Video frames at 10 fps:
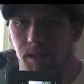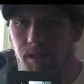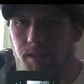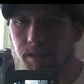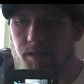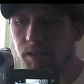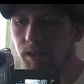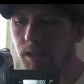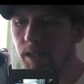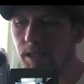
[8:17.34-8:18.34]
a
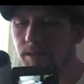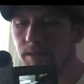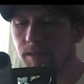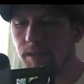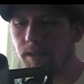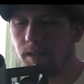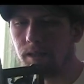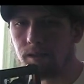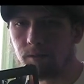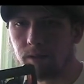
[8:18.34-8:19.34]
distant shot
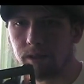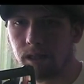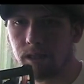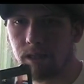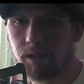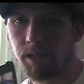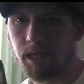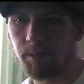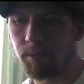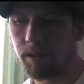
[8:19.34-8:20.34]
with a stationary
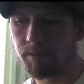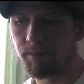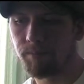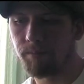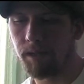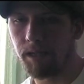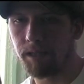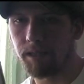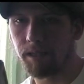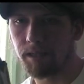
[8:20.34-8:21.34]
camera,
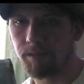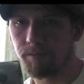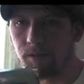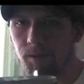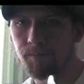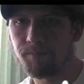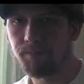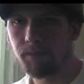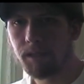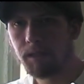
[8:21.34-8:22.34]
and then I can film
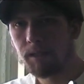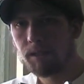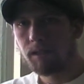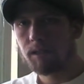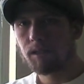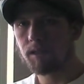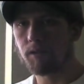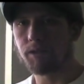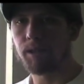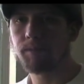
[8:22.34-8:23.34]

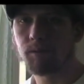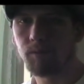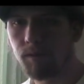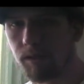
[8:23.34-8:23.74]
close-ups with